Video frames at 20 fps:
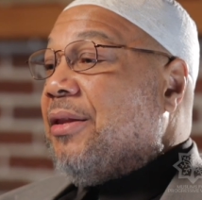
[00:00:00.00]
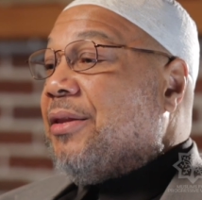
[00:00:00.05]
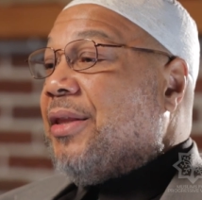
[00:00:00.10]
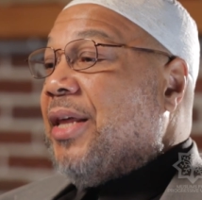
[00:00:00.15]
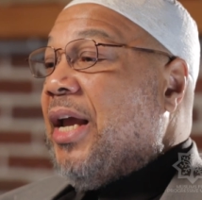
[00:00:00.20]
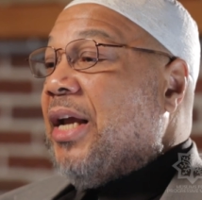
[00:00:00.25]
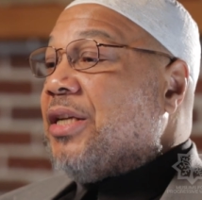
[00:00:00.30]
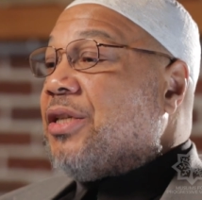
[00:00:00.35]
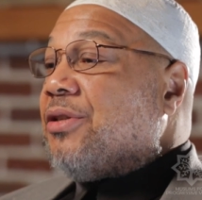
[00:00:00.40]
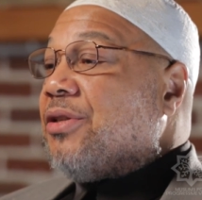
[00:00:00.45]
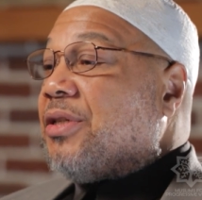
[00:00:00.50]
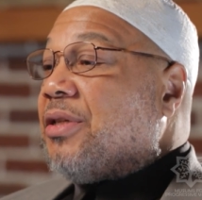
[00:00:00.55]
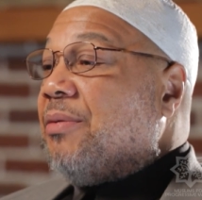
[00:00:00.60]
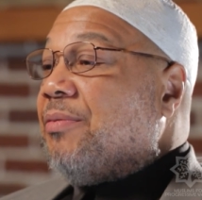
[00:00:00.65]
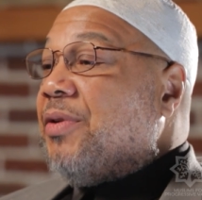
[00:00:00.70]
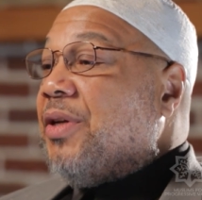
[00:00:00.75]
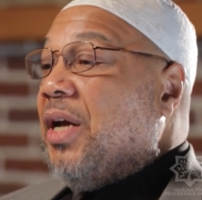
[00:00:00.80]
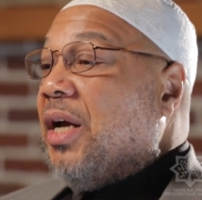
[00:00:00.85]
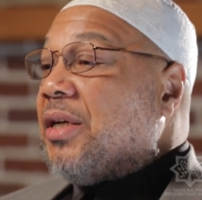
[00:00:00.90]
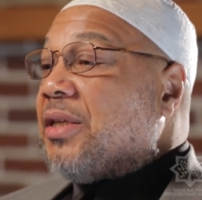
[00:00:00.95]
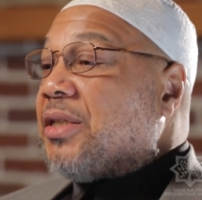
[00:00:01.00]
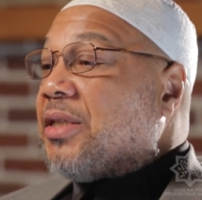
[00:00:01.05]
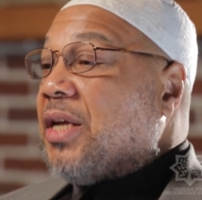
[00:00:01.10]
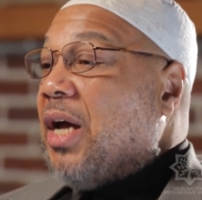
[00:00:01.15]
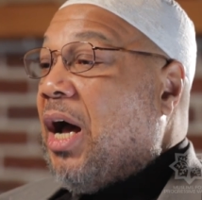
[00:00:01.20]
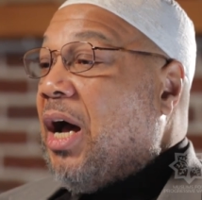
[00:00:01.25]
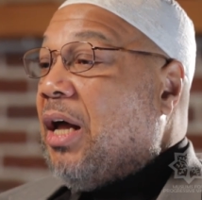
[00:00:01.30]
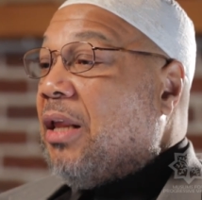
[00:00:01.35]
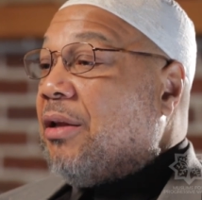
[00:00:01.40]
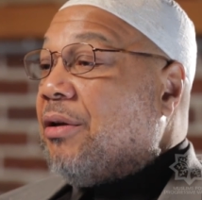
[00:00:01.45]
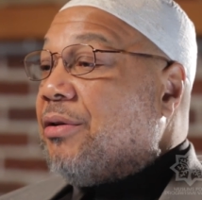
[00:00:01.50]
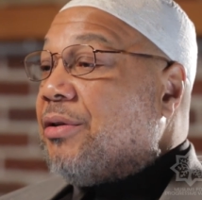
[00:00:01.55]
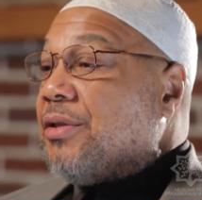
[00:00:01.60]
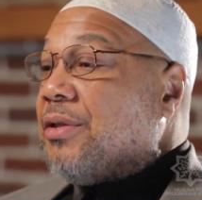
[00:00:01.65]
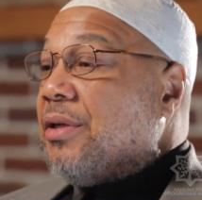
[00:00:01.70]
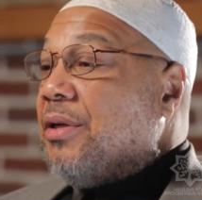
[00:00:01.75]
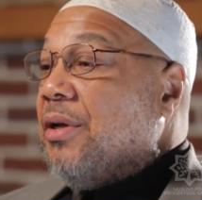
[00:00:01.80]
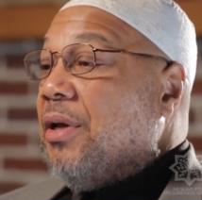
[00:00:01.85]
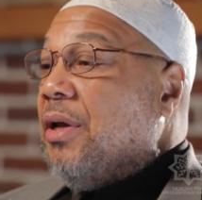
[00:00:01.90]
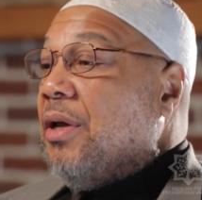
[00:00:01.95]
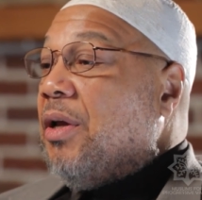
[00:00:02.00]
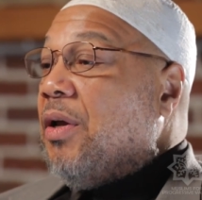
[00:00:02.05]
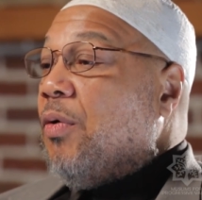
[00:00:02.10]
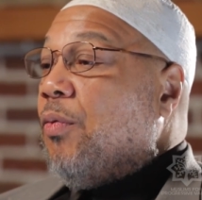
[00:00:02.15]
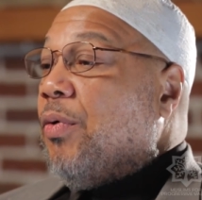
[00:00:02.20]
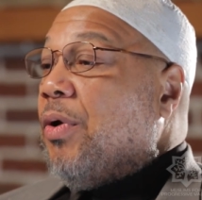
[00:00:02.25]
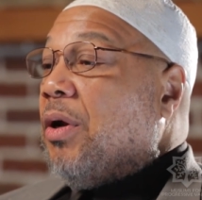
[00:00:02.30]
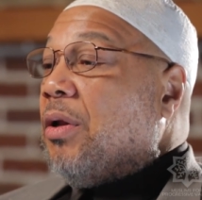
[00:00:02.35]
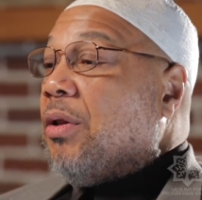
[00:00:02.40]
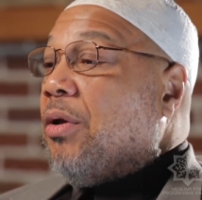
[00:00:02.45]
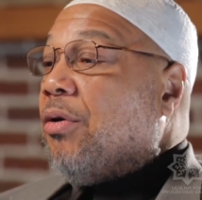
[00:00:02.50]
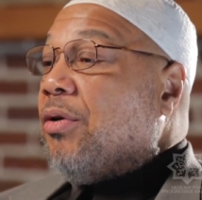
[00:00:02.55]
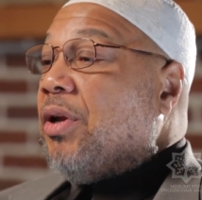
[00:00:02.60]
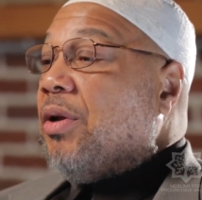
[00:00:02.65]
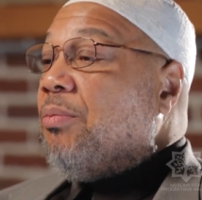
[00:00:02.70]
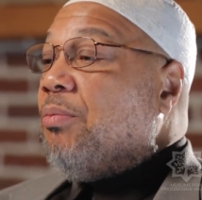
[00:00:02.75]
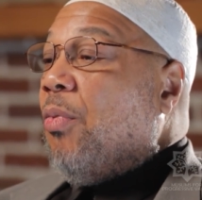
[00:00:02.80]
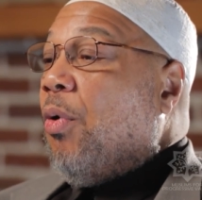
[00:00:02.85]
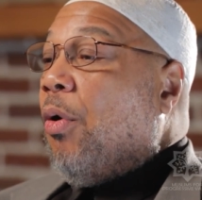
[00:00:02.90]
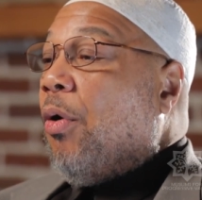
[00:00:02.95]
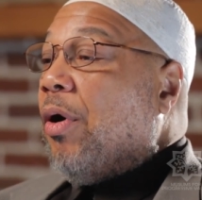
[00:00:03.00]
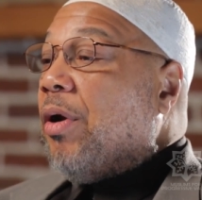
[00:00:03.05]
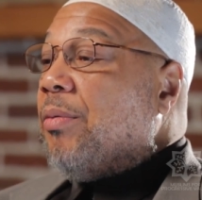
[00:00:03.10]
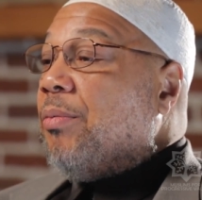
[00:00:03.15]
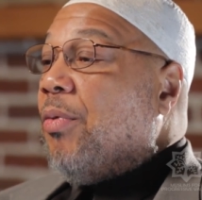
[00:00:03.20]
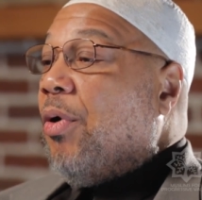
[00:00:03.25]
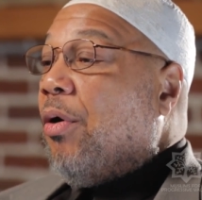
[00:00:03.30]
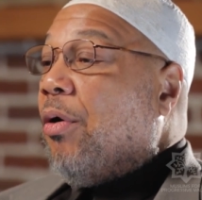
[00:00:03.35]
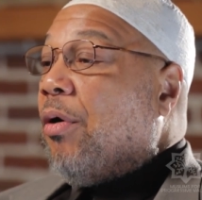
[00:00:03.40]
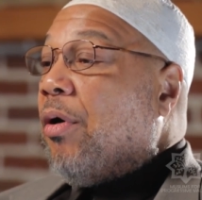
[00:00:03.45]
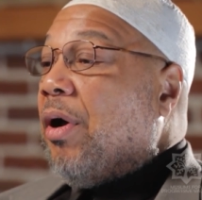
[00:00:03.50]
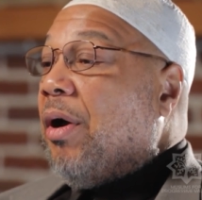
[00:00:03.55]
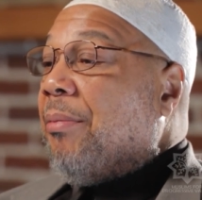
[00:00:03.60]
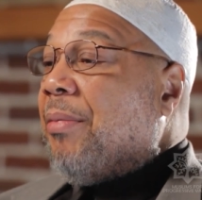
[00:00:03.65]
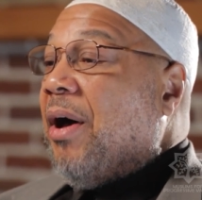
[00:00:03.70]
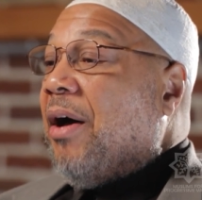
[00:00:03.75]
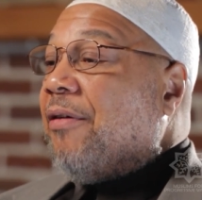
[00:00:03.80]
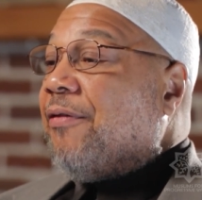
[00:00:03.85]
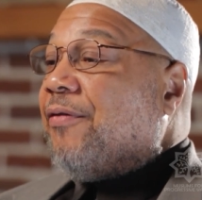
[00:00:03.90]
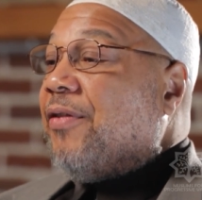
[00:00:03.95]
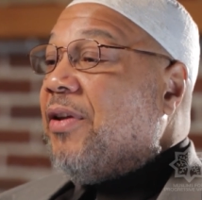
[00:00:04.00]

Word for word: thanks to some young scholars, we are learning more and more about